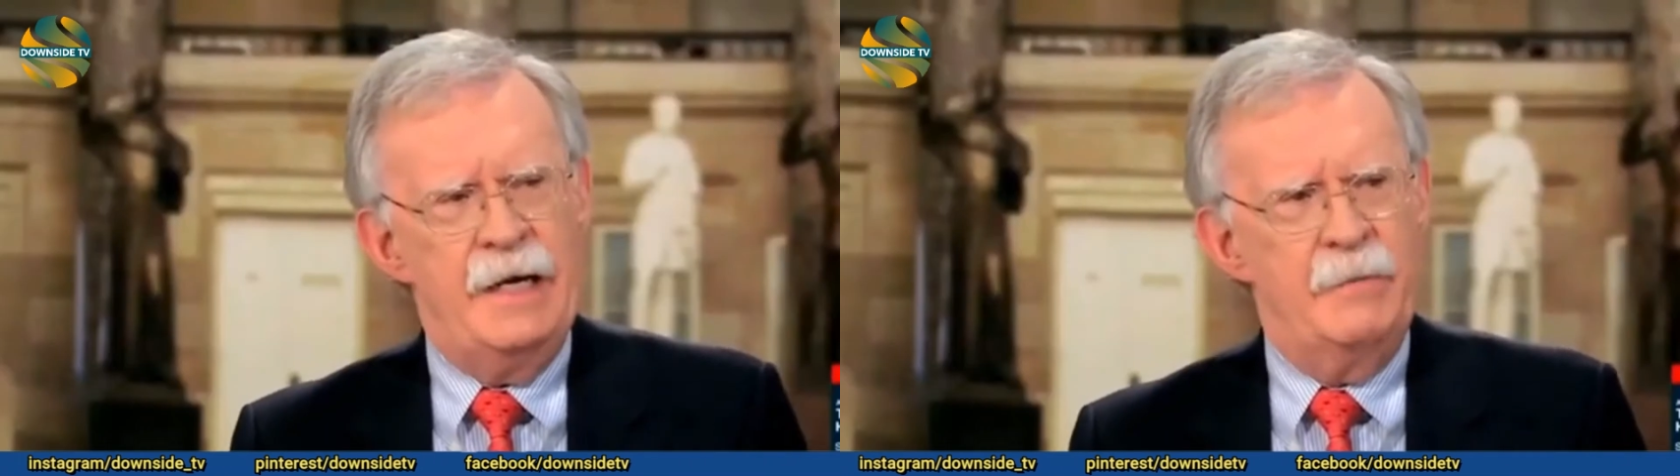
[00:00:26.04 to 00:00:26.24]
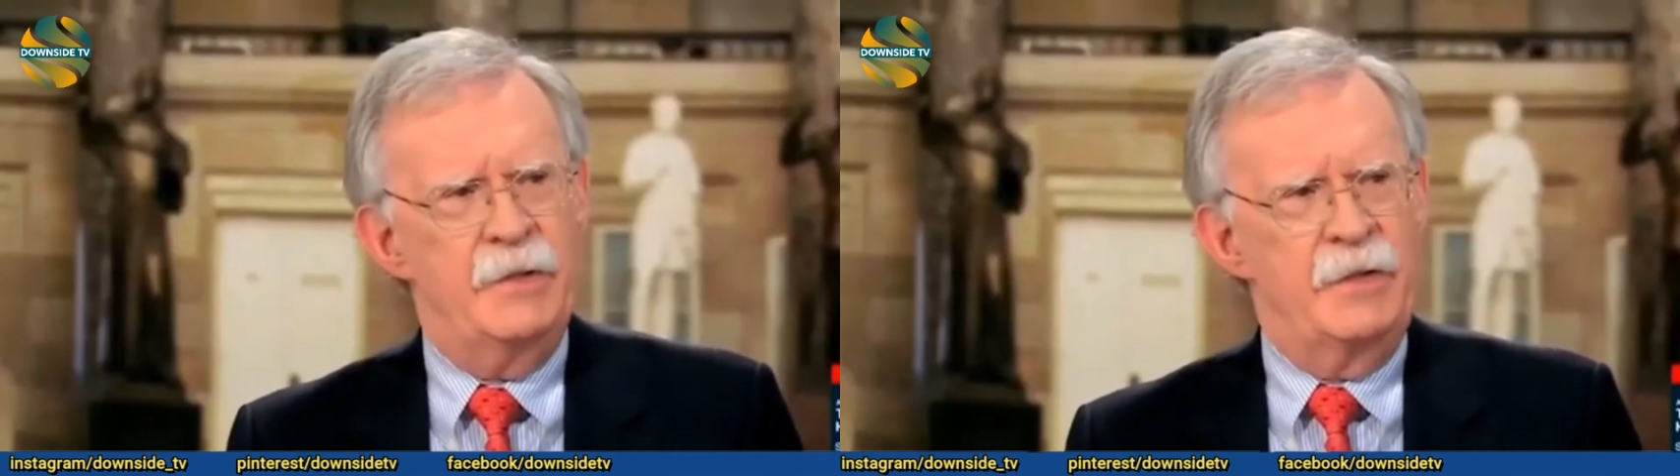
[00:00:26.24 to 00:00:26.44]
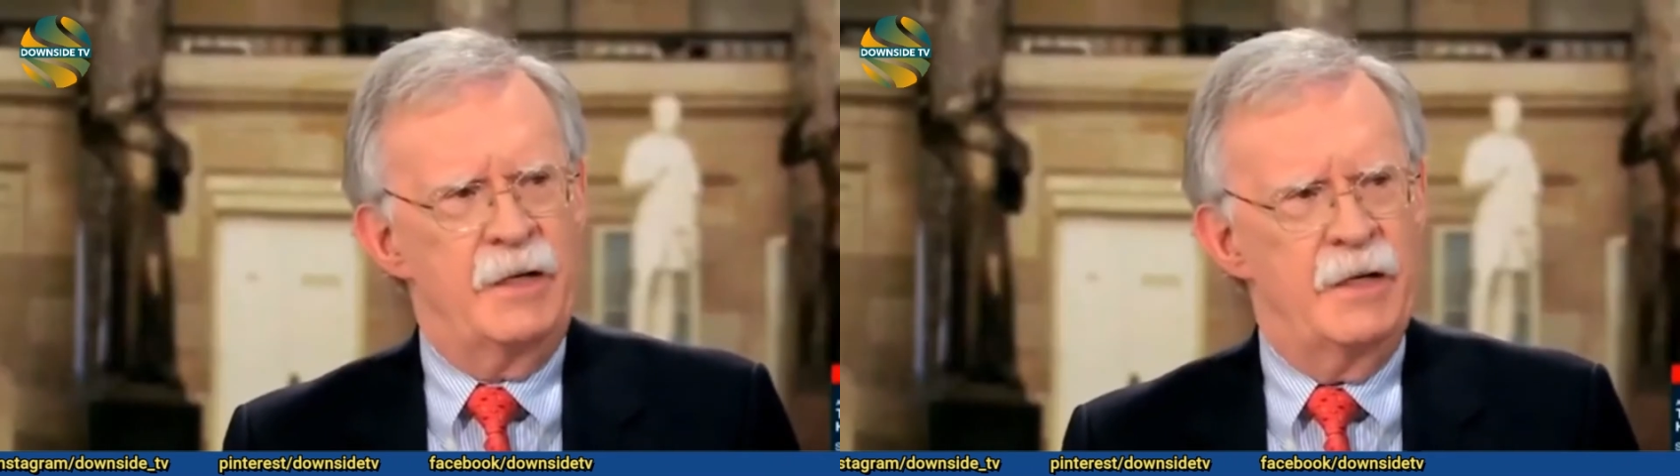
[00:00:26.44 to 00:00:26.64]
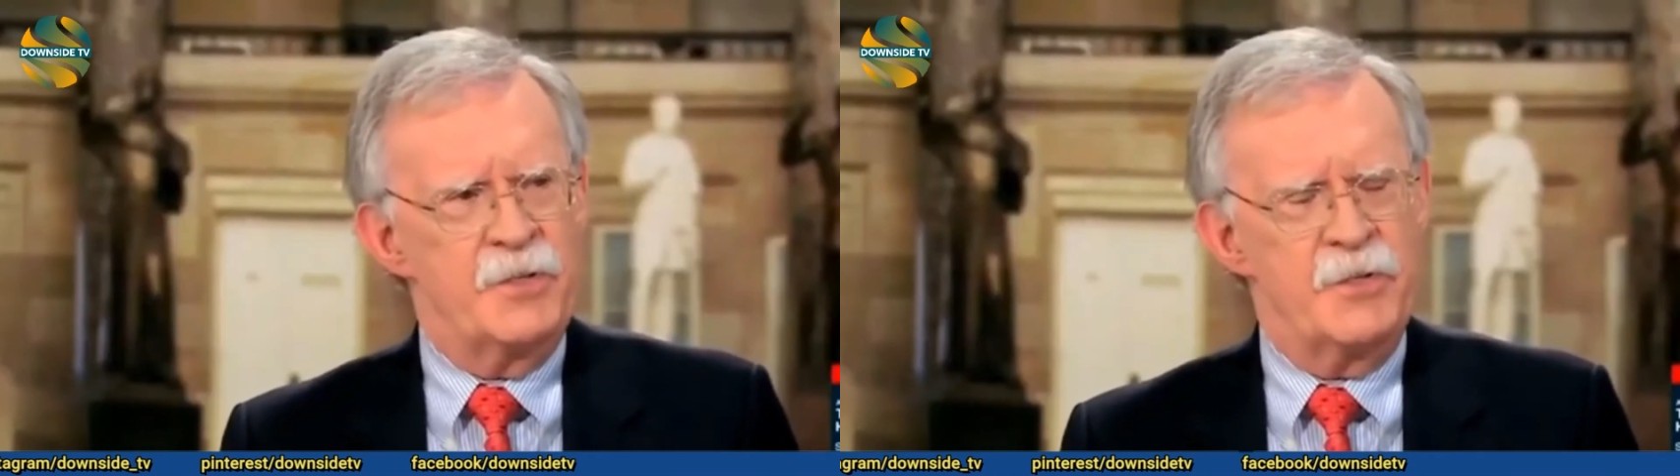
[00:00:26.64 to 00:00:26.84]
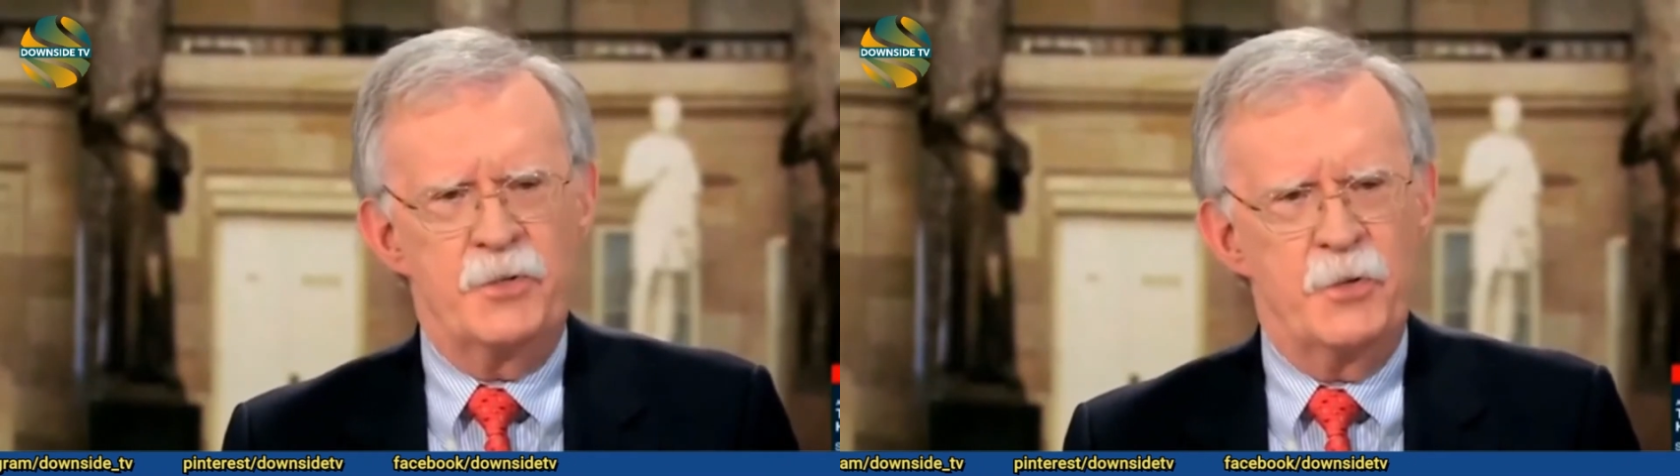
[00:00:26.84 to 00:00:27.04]
aimed at the
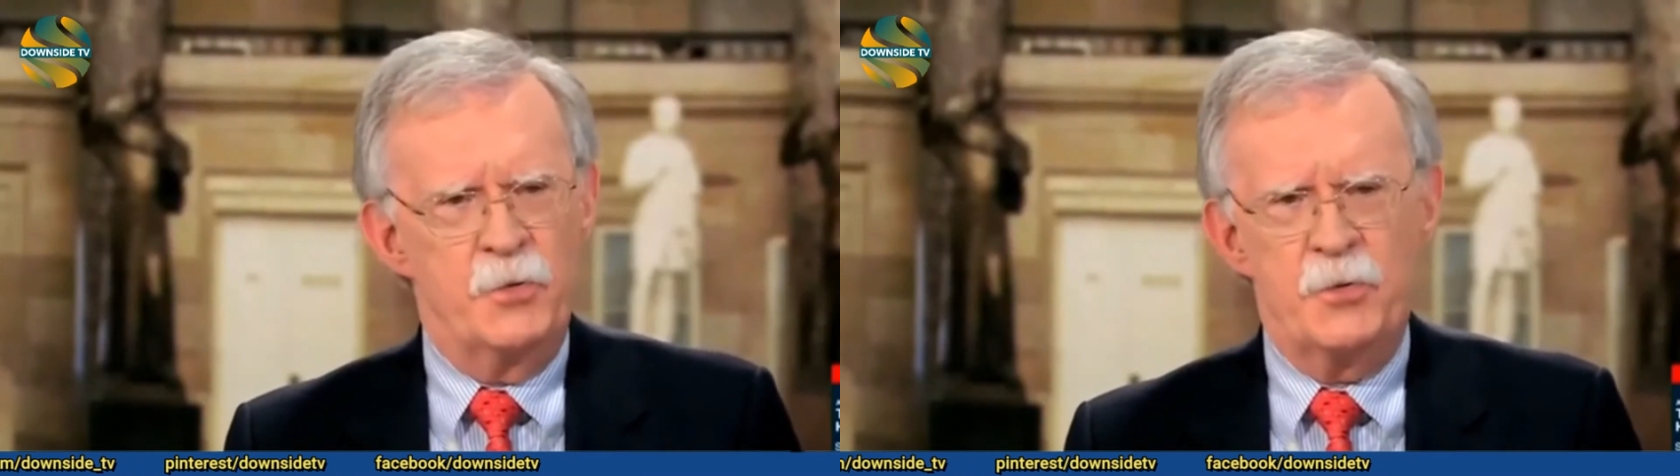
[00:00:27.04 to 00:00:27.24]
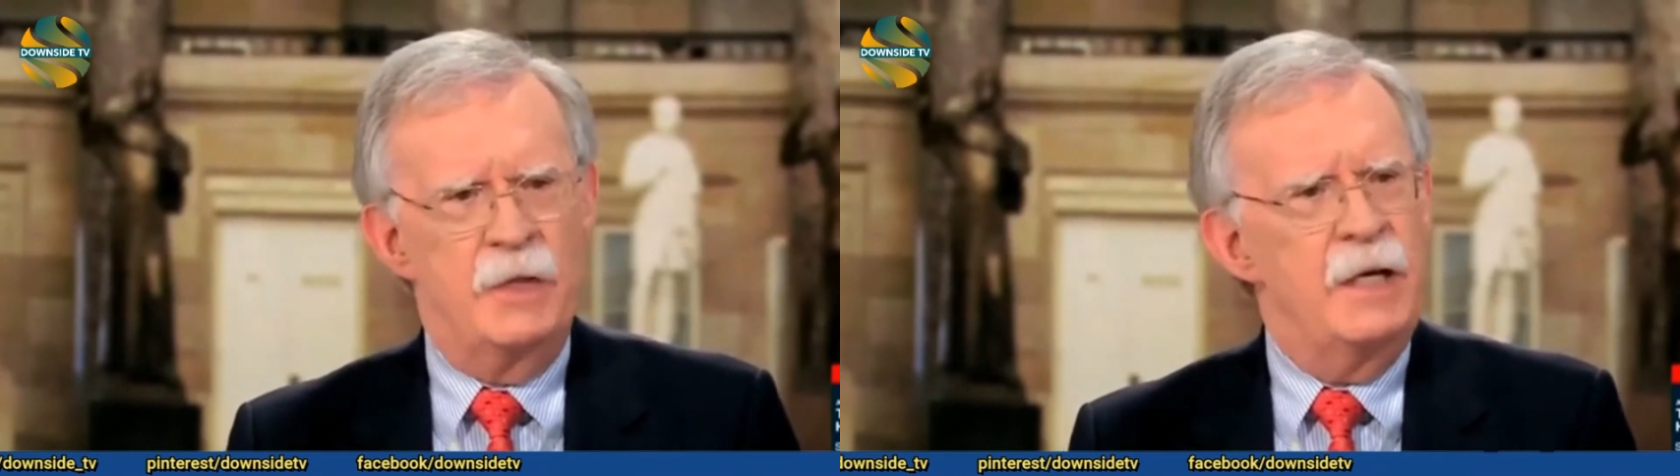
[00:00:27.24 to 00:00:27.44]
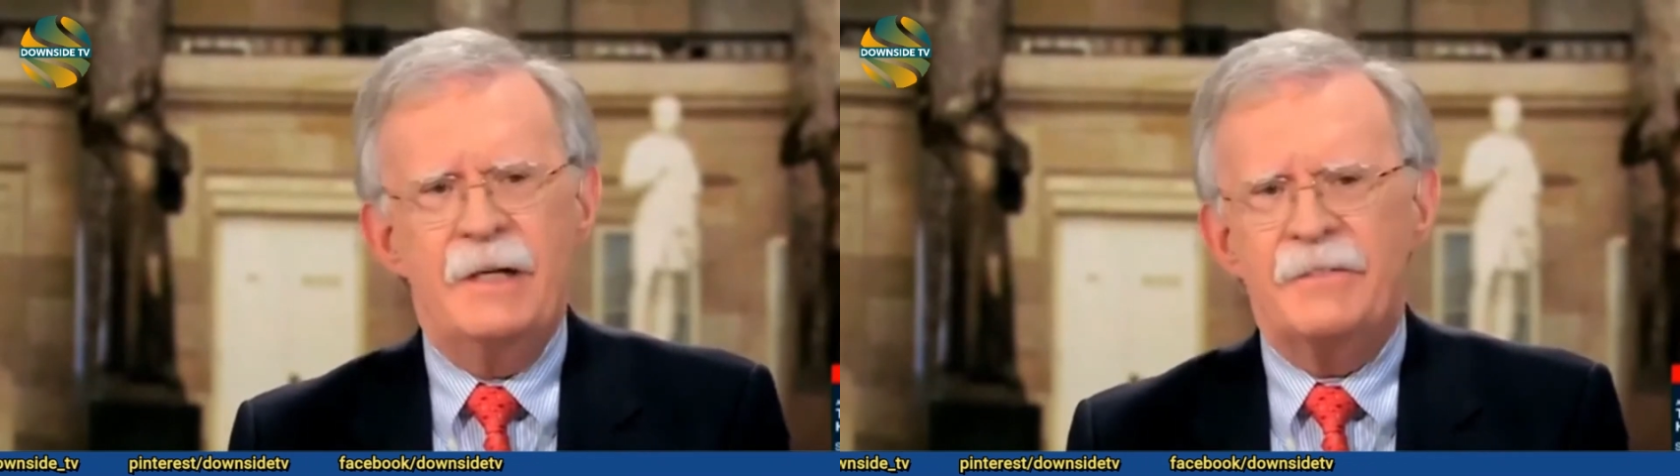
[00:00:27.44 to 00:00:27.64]
Constitution.